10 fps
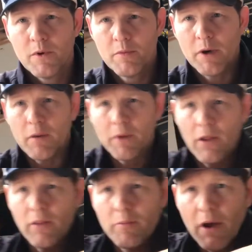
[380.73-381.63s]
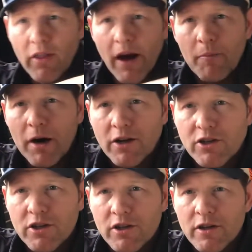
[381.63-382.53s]
About that
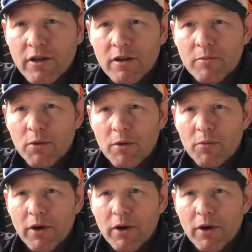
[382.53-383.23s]
much, but